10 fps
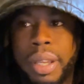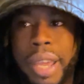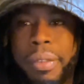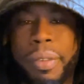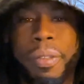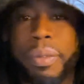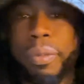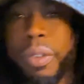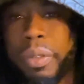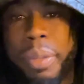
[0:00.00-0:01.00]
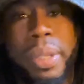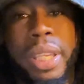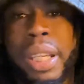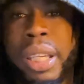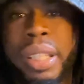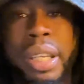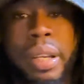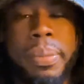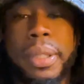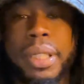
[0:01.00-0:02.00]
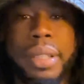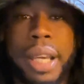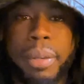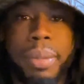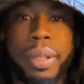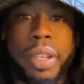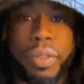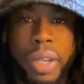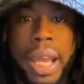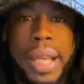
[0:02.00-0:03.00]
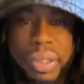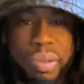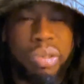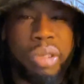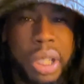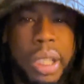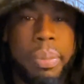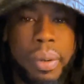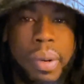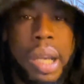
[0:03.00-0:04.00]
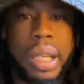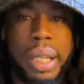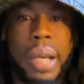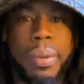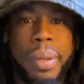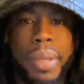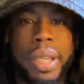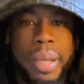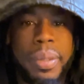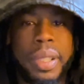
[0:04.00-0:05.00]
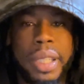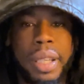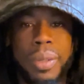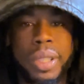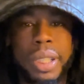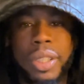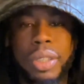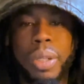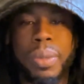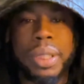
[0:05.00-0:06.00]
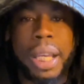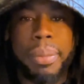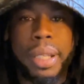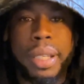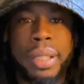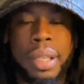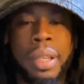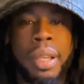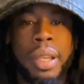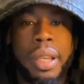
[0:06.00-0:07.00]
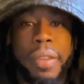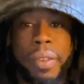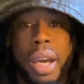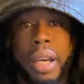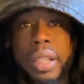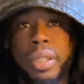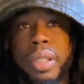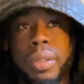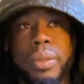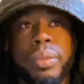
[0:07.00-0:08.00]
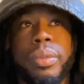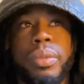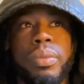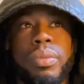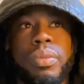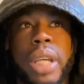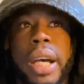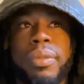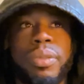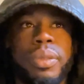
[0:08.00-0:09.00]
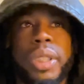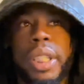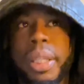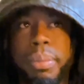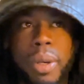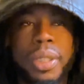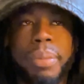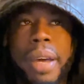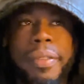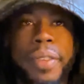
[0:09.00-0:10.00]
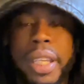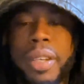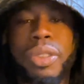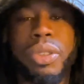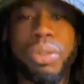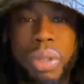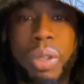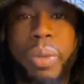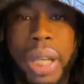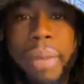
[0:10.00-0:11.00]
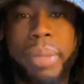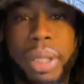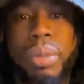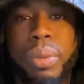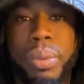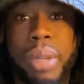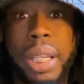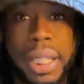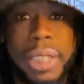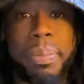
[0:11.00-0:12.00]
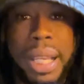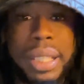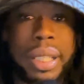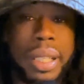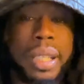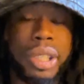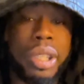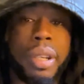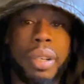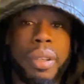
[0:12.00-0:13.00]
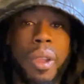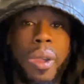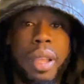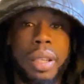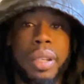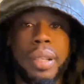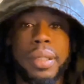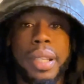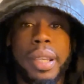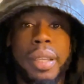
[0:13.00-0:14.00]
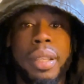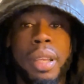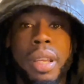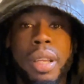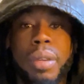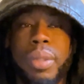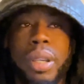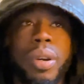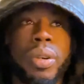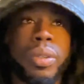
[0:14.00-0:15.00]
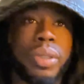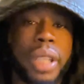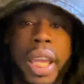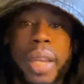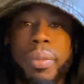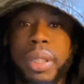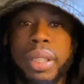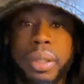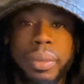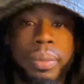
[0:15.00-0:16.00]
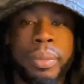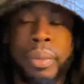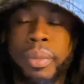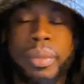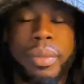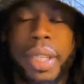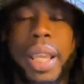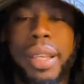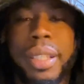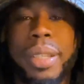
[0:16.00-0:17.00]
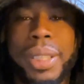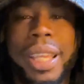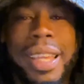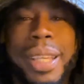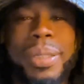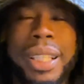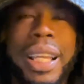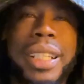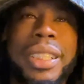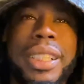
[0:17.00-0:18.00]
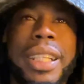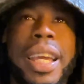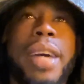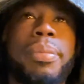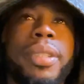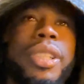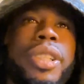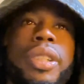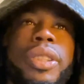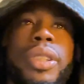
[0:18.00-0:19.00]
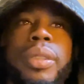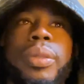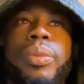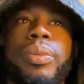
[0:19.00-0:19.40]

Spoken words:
even from the beginning of the year up until now, bro, if you guys really been rocking out with me, MGTOGs, you know what time it is. If y'all, you know, y'all seen most of my videos, you know what I've been through, especially this year. You know what I'm saying? With the whole thing with the, it was a lot of shit that happened this year. So